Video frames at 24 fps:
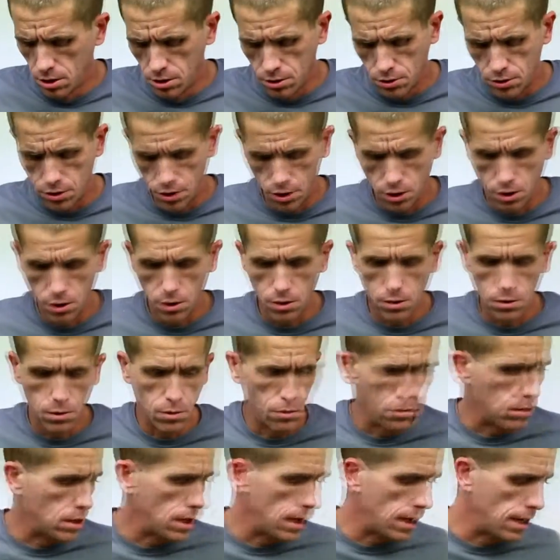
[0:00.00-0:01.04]

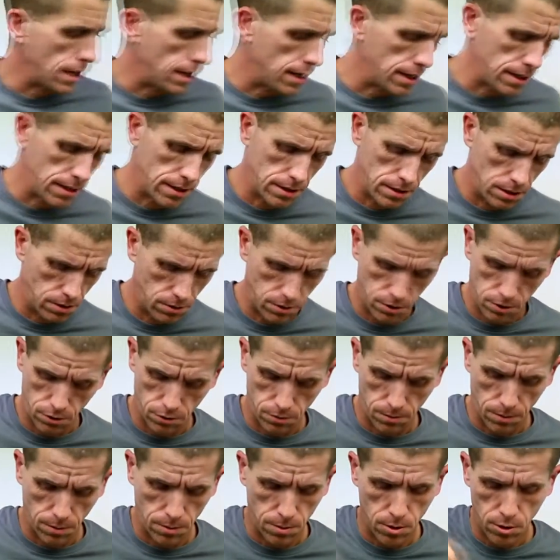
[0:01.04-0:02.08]
So I'll
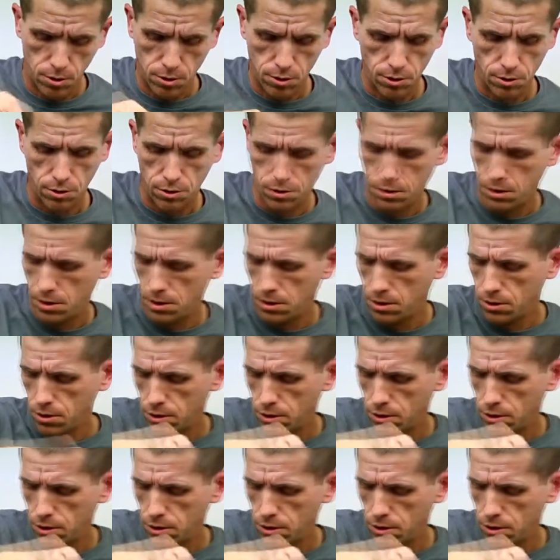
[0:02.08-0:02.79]
do my poker.